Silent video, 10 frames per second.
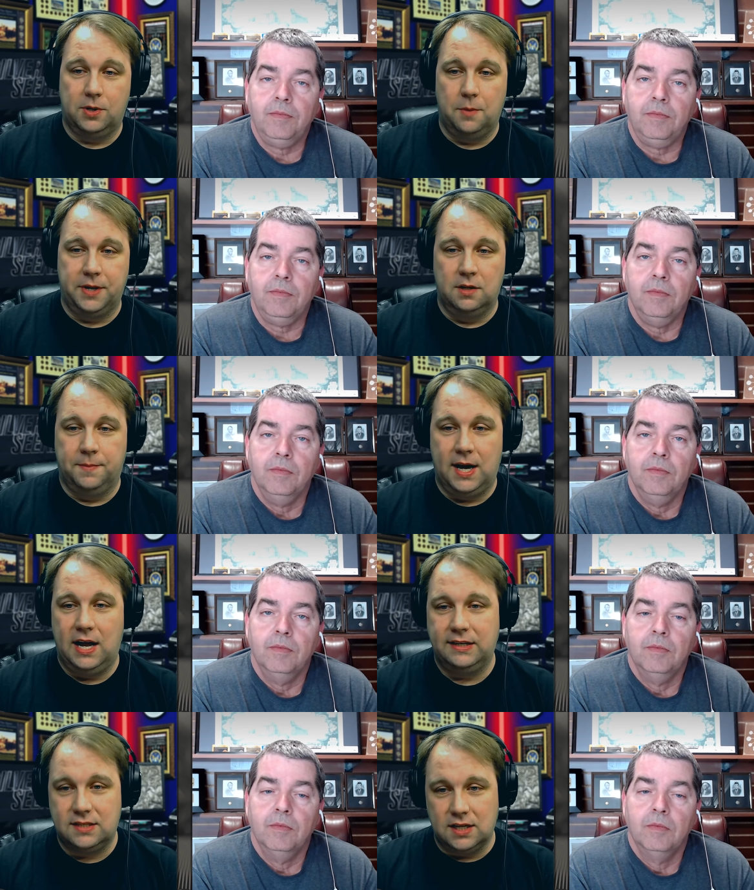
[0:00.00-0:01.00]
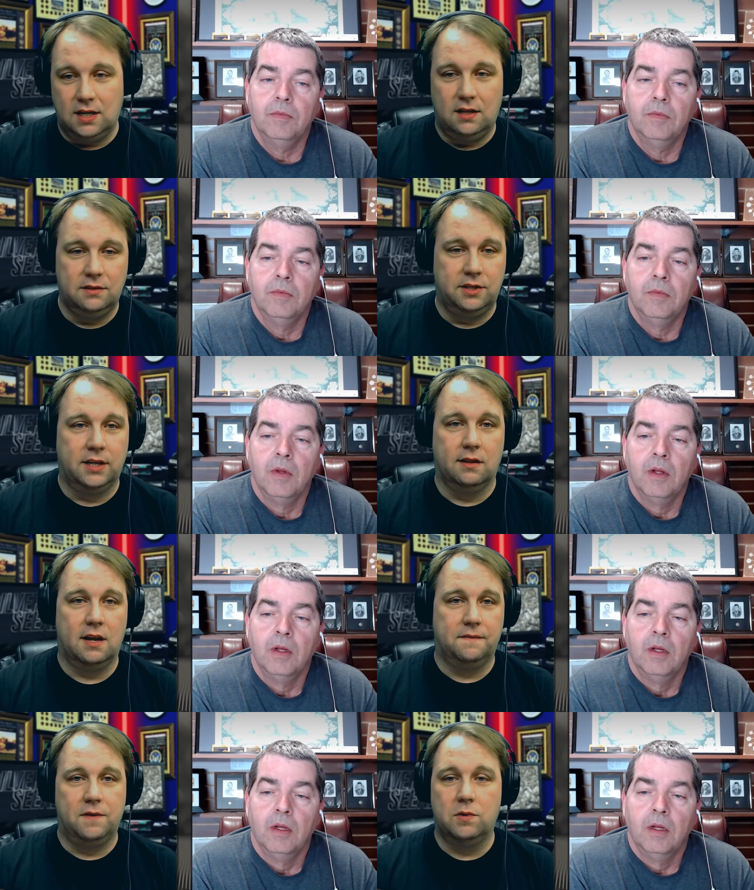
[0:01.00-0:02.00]
Speaker 1: coming in to buy, sell? You get a
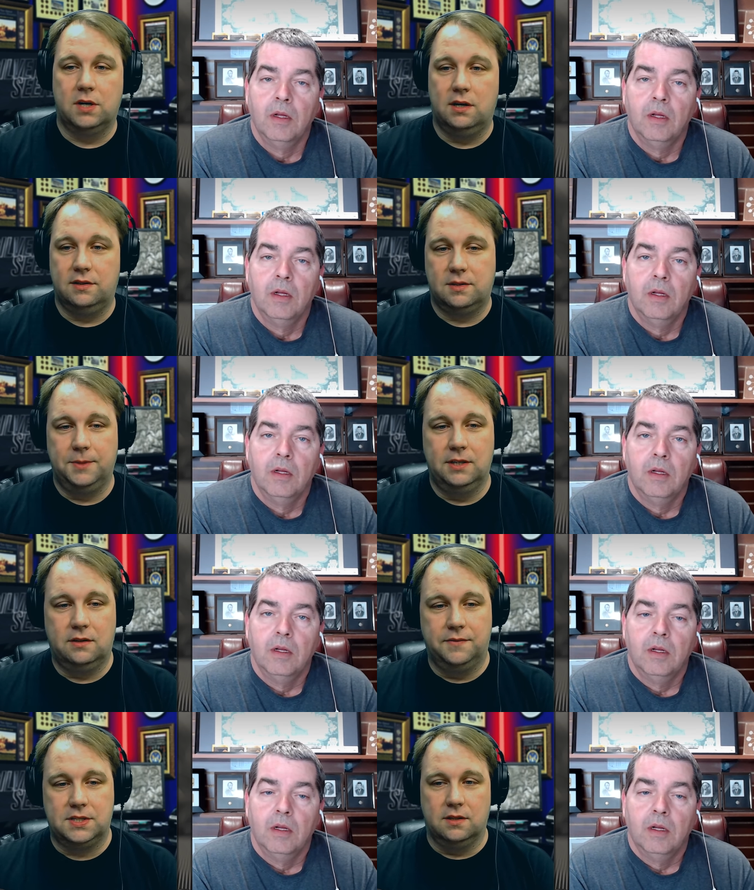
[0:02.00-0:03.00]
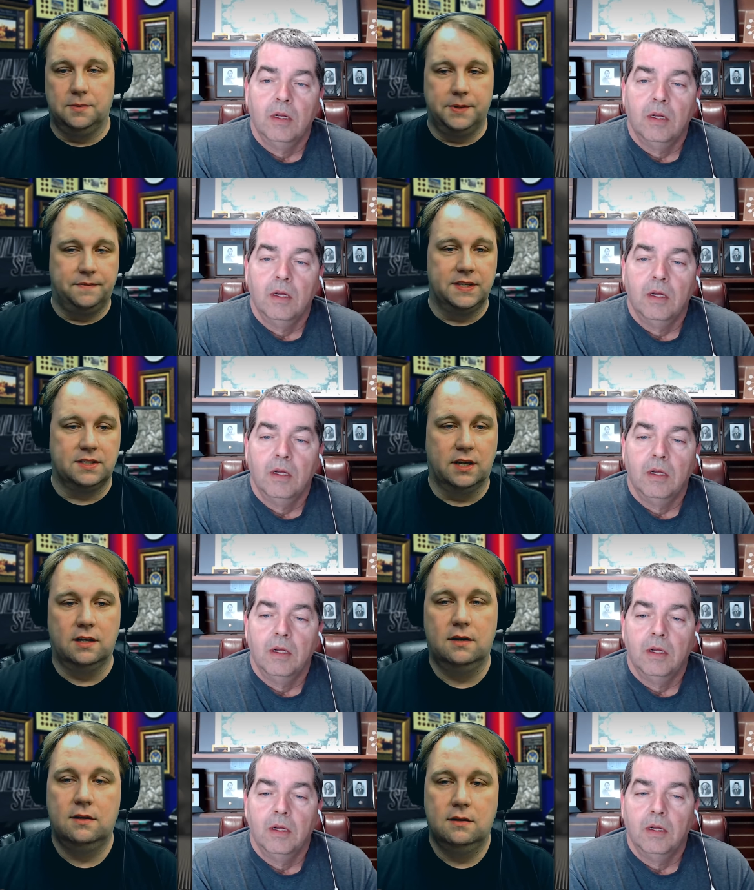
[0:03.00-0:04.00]
lot of phone calls. I mean, give us a little bit of insight.
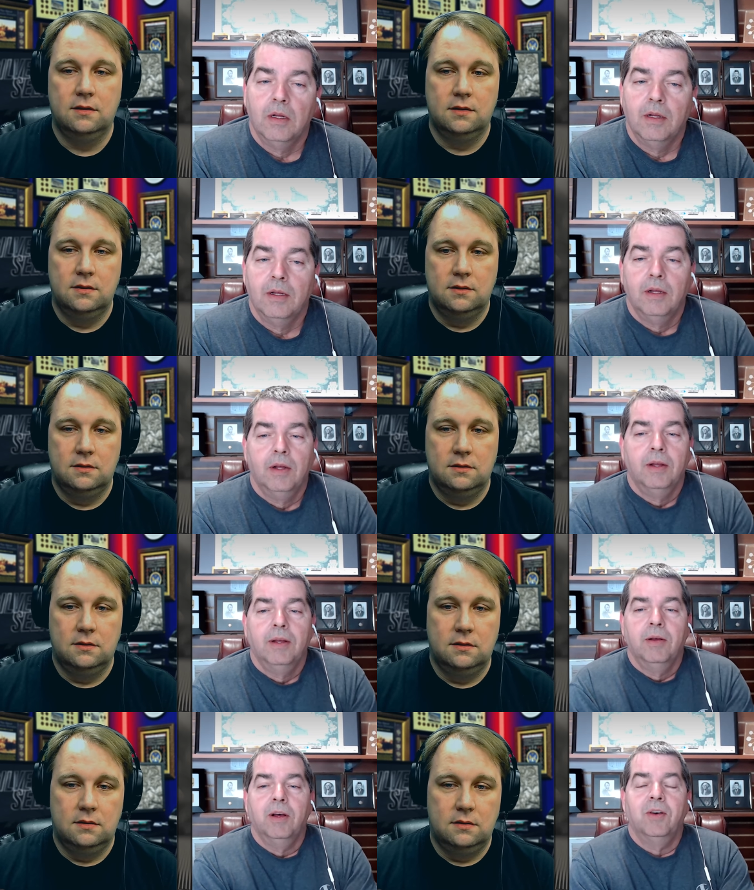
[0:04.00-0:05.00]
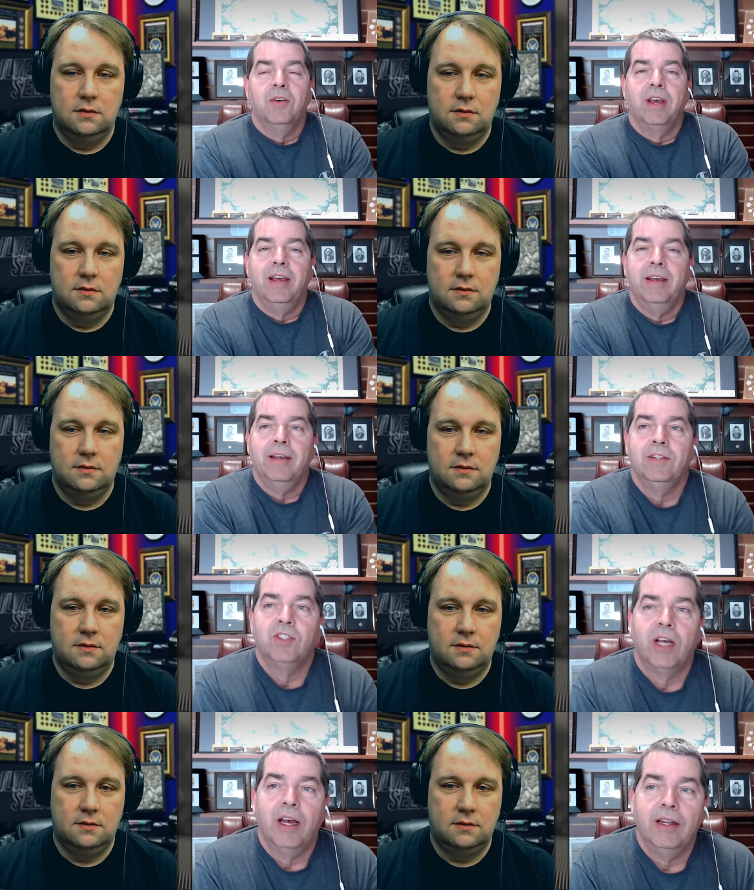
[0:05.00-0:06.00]
Speaker 2: Okay,
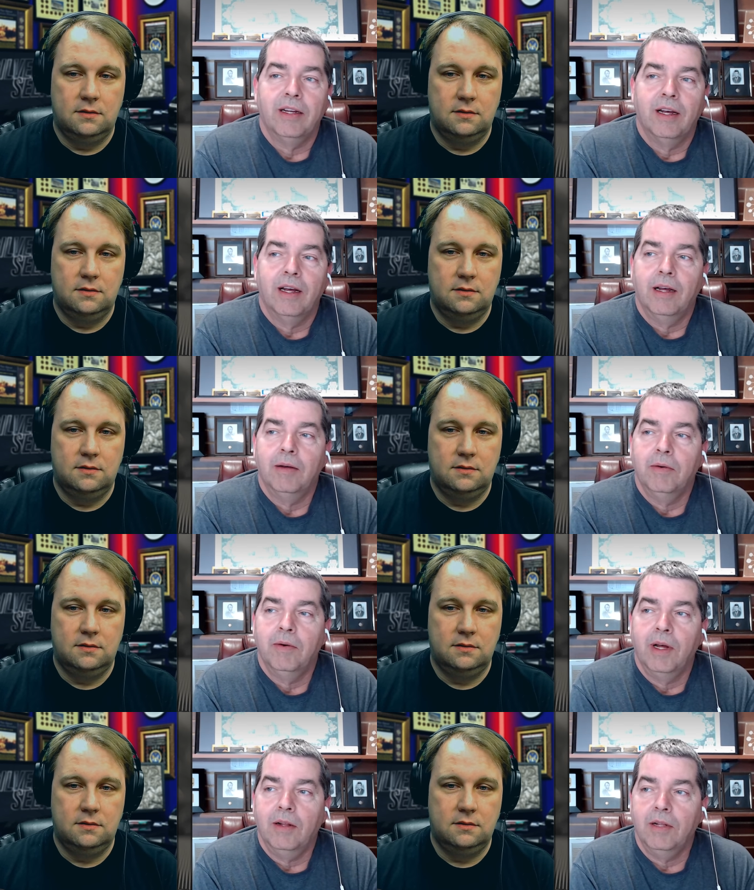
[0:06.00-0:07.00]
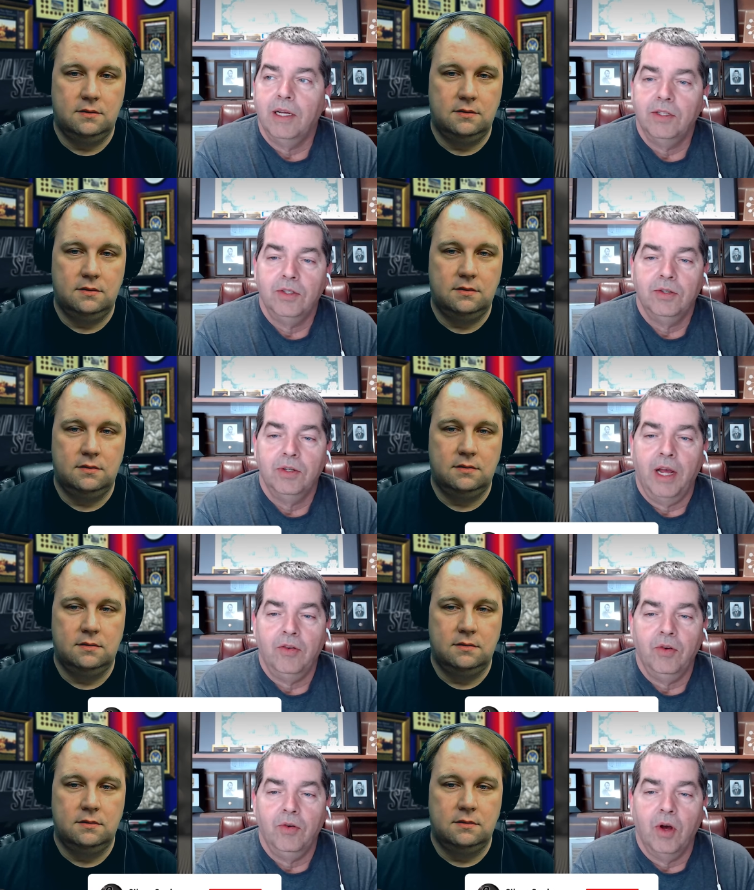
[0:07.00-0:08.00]
insight. Uh, well, as you,
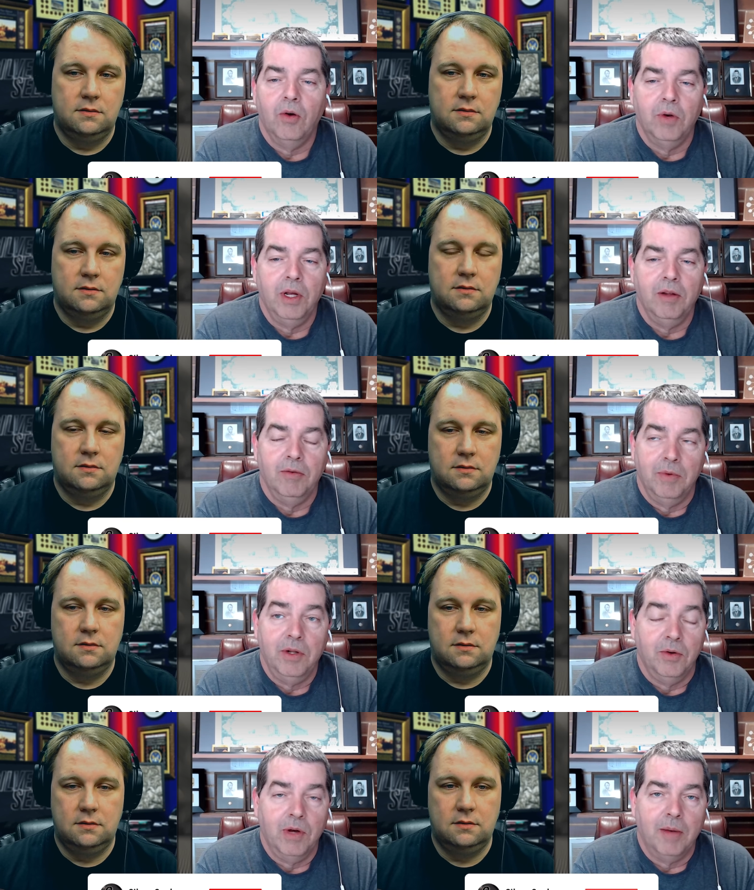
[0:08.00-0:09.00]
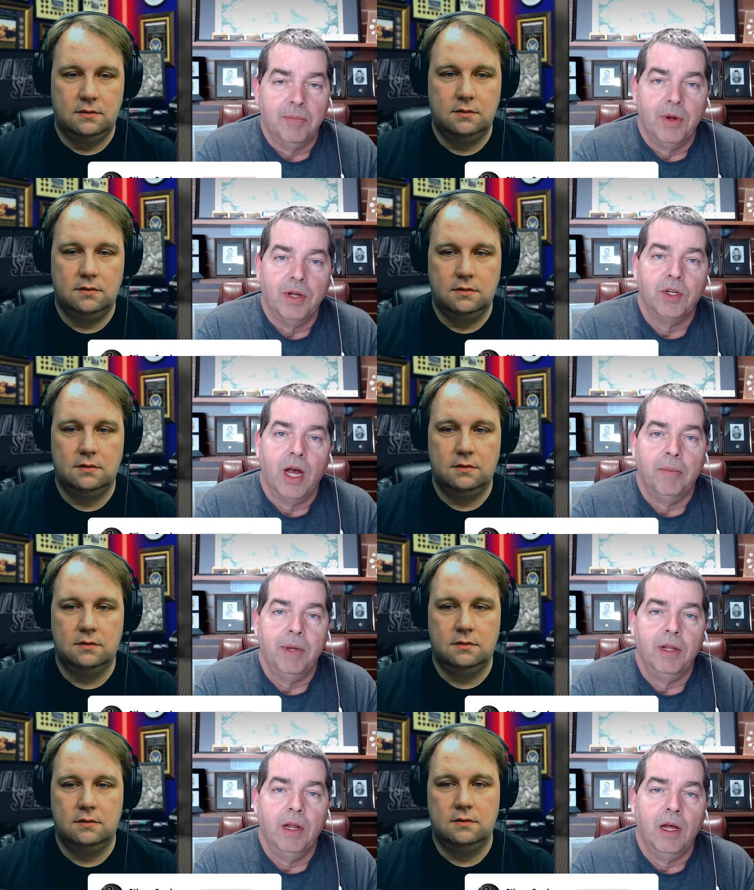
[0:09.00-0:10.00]
as you know, we we do operate a
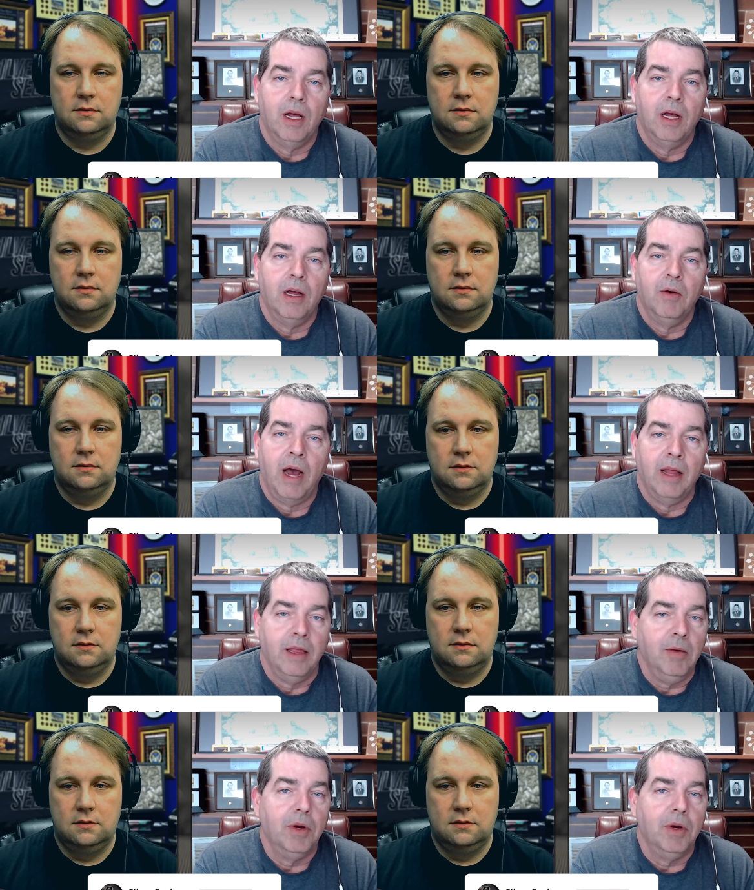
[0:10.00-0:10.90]
shop, and uh, I think